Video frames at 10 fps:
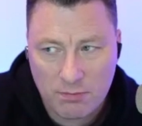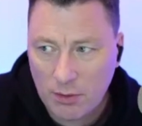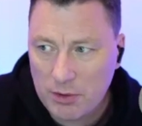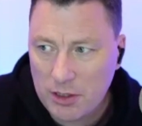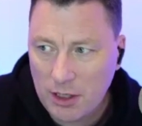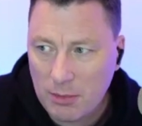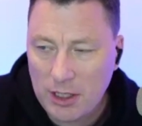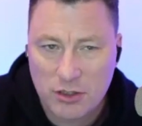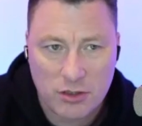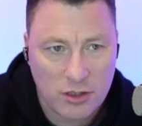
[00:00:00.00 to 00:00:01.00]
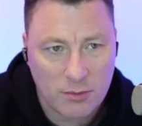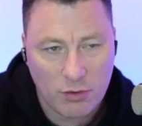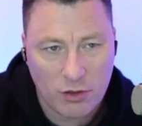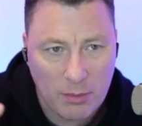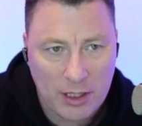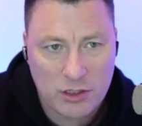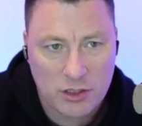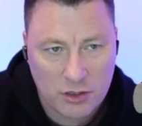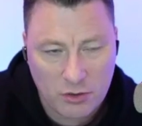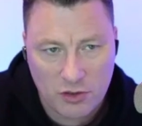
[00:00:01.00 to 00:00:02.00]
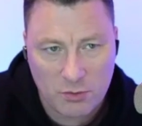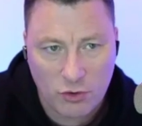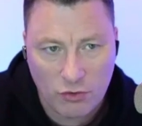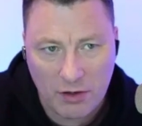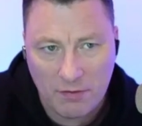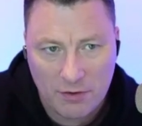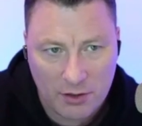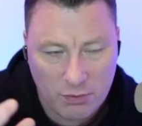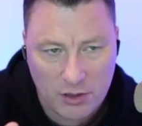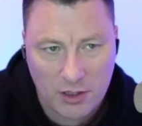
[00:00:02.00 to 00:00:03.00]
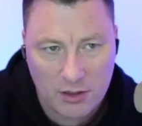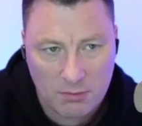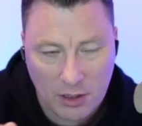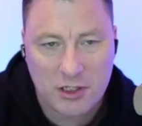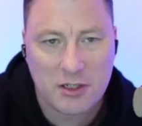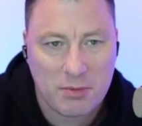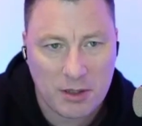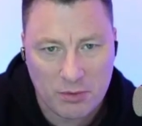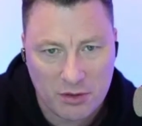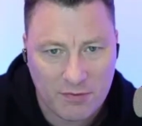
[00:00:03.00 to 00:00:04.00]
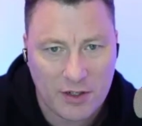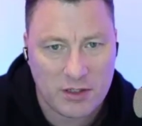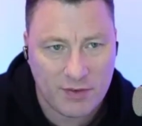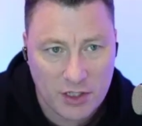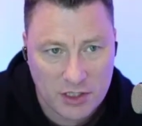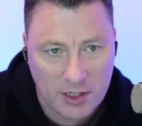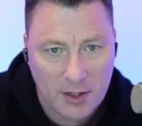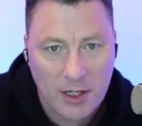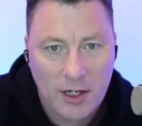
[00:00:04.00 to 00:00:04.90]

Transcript: probably imagine that the product managers cause more grief for the product marketing people than vice versa,